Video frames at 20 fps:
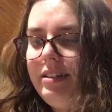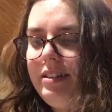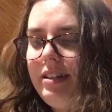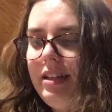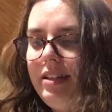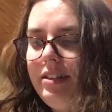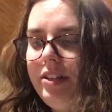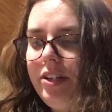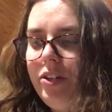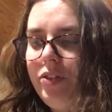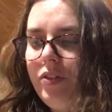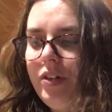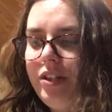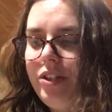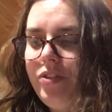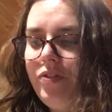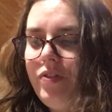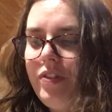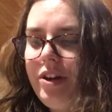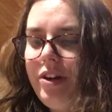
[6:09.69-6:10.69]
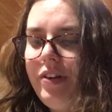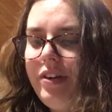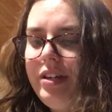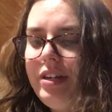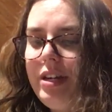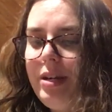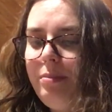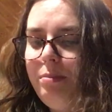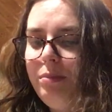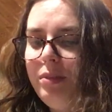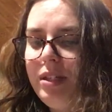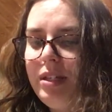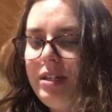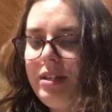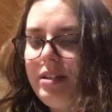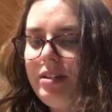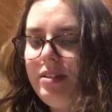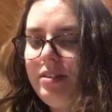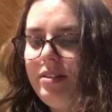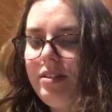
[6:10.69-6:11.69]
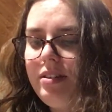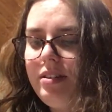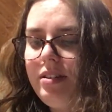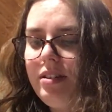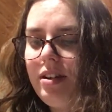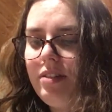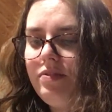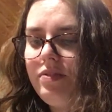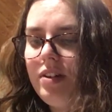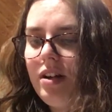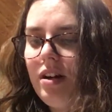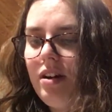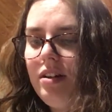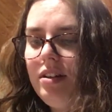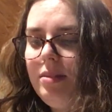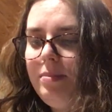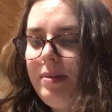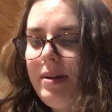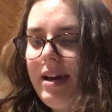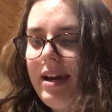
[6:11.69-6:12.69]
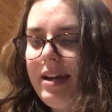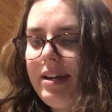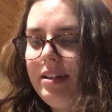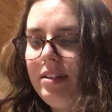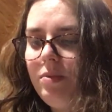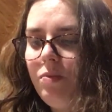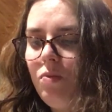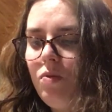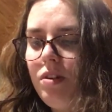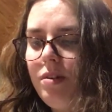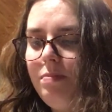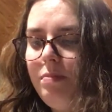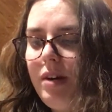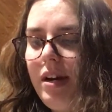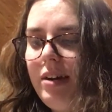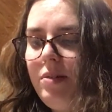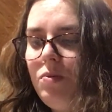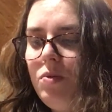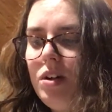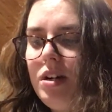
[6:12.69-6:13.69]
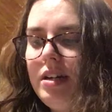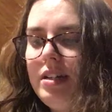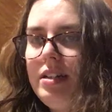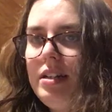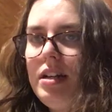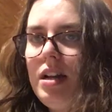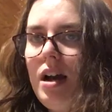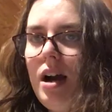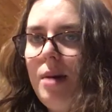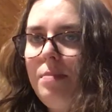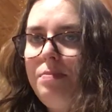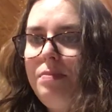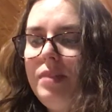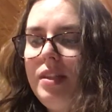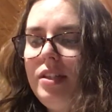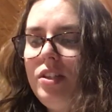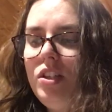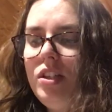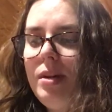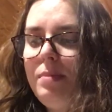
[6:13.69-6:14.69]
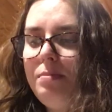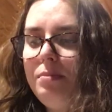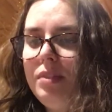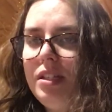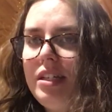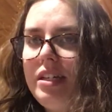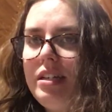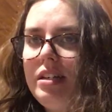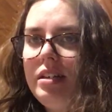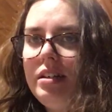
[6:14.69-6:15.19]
Then the Grinch very nimbly stuffed all the bags, one by one, up the chimney.